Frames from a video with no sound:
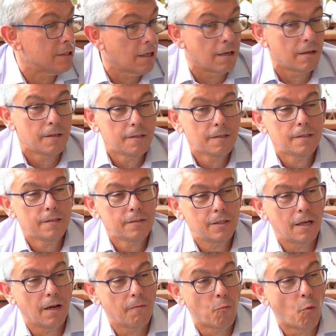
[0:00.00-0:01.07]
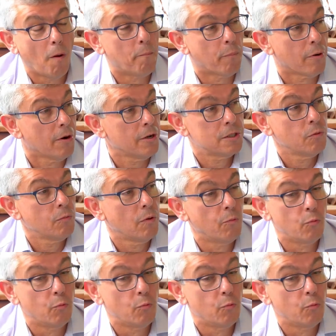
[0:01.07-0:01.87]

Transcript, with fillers: So, you know, what price